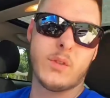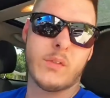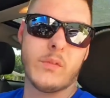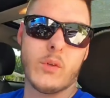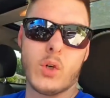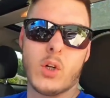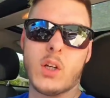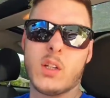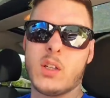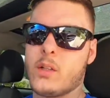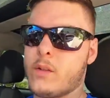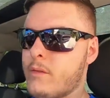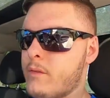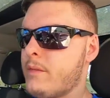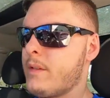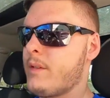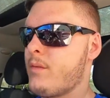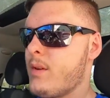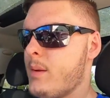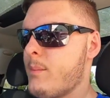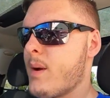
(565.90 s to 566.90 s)
almost
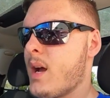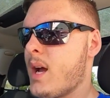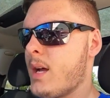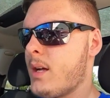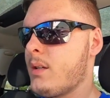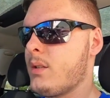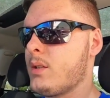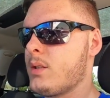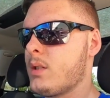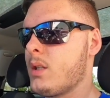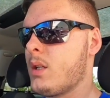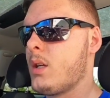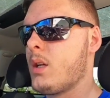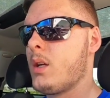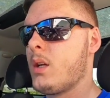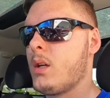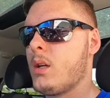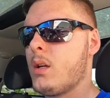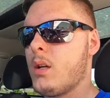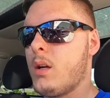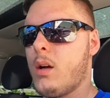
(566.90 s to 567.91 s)
450 miles.
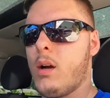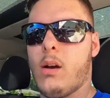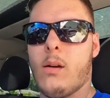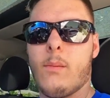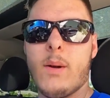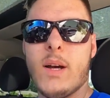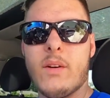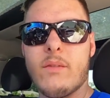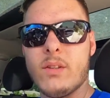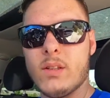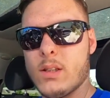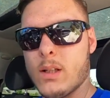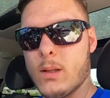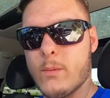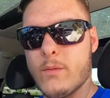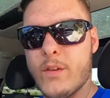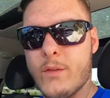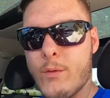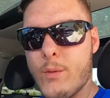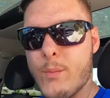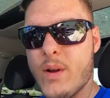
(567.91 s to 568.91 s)
Obviously I'm
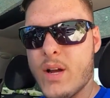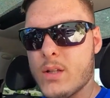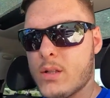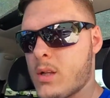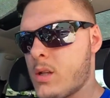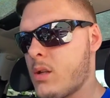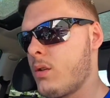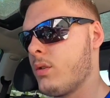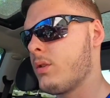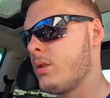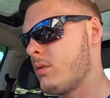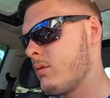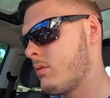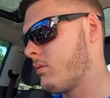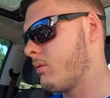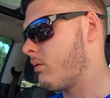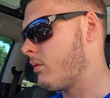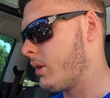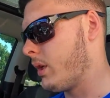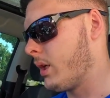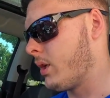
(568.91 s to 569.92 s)
50 miles close
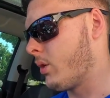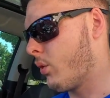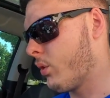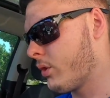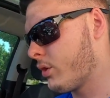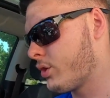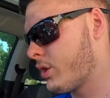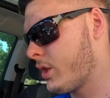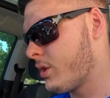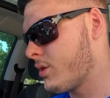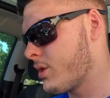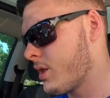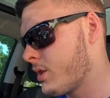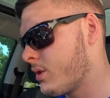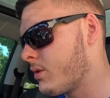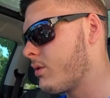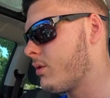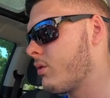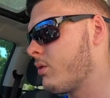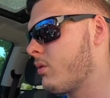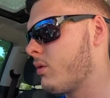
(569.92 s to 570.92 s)
to the oil change that's
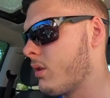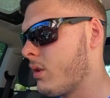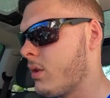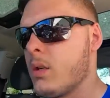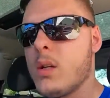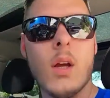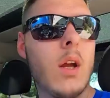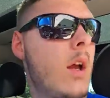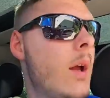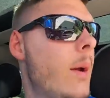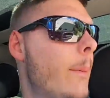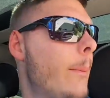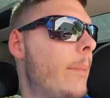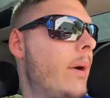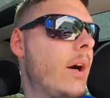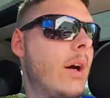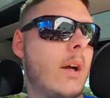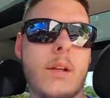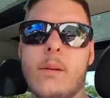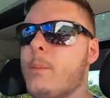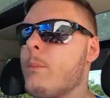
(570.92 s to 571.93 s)
due,
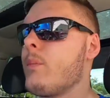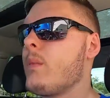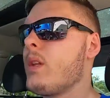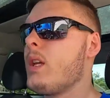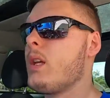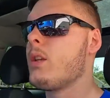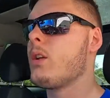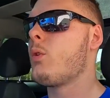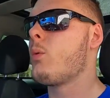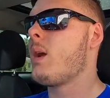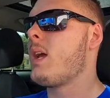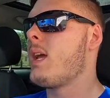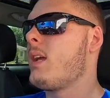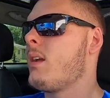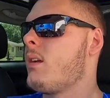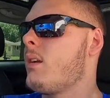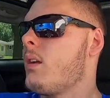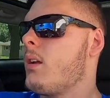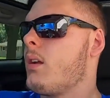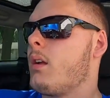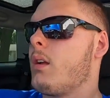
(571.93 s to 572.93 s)
but either way,
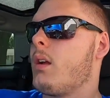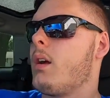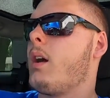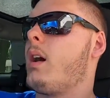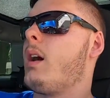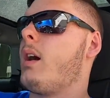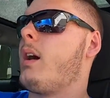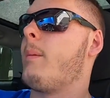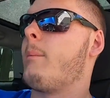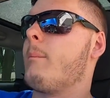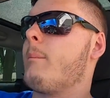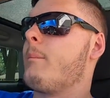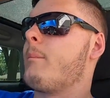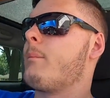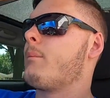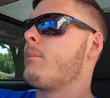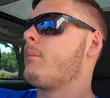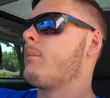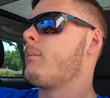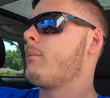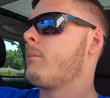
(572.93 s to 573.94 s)

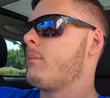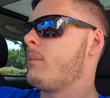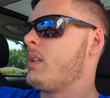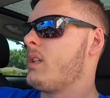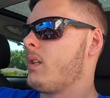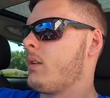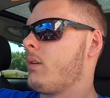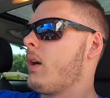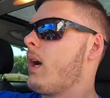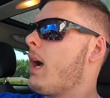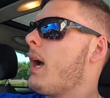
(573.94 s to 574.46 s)
you know,